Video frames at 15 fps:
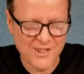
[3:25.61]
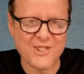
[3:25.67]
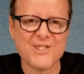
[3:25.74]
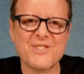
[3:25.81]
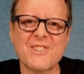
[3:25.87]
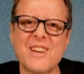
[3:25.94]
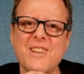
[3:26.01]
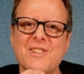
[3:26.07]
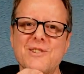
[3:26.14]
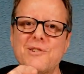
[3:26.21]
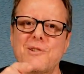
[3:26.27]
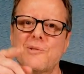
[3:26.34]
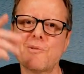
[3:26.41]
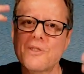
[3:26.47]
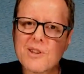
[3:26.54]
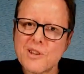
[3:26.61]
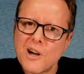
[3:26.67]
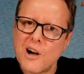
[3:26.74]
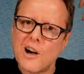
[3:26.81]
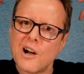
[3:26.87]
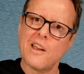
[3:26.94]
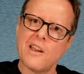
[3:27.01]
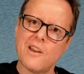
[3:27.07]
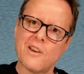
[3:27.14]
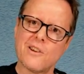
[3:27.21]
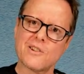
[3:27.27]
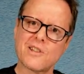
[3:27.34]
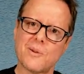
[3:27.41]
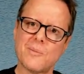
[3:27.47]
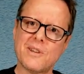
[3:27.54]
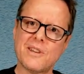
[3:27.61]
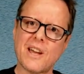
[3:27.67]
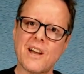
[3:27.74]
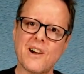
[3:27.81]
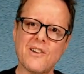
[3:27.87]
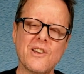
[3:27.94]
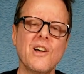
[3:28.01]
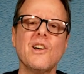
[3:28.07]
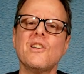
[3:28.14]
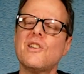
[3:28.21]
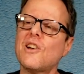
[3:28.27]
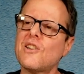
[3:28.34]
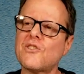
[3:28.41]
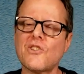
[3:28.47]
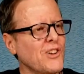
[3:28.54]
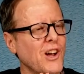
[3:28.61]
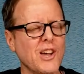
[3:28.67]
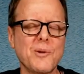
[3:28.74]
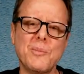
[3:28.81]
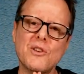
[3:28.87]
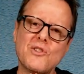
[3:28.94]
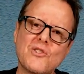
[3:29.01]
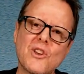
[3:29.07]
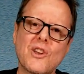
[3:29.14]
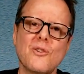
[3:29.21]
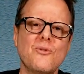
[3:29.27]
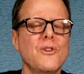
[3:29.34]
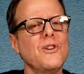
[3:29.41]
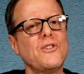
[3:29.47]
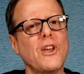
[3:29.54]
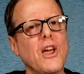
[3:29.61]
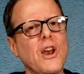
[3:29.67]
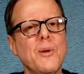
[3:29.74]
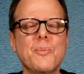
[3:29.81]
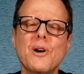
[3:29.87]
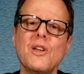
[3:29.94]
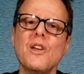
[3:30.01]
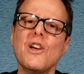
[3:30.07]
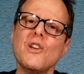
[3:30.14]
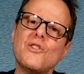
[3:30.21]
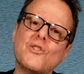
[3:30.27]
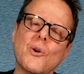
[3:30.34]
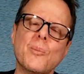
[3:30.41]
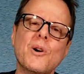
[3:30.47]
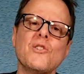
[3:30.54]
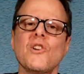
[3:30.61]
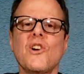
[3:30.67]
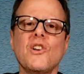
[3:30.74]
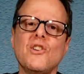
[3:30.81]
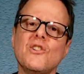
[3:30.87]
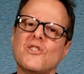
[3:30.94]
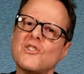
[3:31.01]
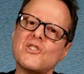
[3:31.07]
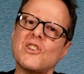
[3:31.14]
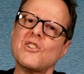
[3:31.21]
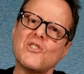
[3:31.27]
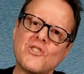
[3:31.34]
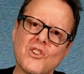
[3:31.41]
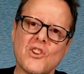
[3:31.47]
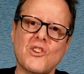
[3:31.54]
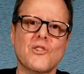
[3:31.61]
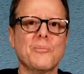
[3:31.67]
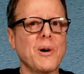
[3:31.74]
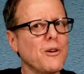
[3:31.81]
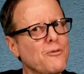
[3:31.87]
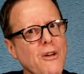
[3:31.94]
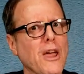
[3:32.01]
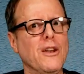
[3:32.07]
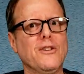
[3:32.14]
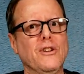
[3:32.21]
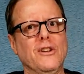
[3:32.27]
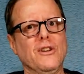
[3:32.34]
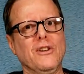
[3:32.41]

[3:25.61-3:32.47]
also that dude with the long ears coming down. Yes, I can be a sycophant to anybody so much you just get sick of my fanting.